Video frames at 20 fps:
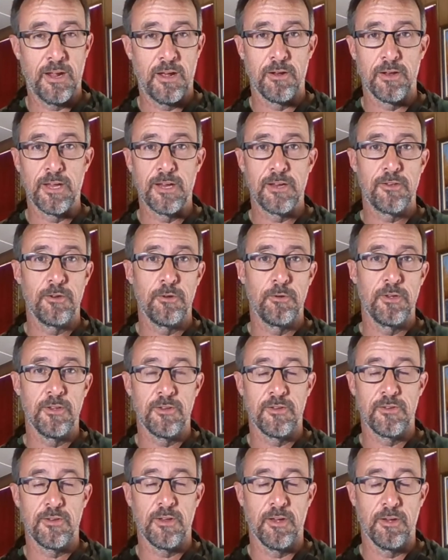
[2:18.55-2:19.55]
I'll link to
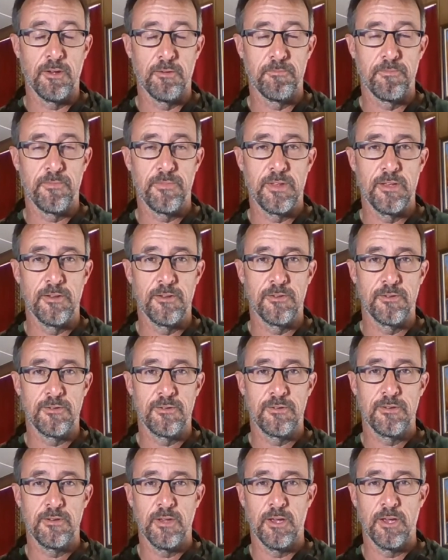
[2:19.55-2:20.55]
his
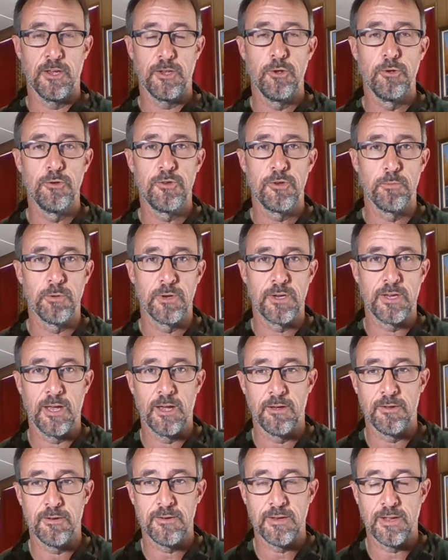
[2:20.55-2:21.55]
YouTube
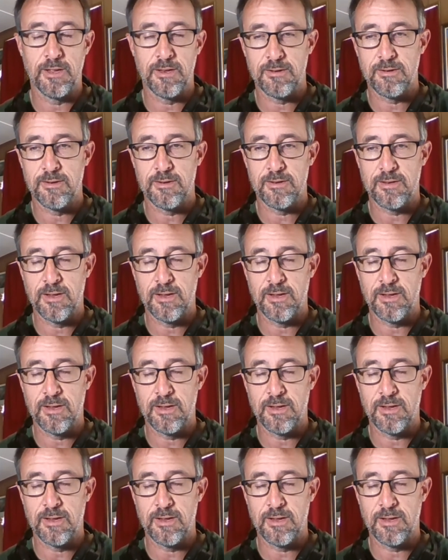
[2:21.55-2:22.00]
account that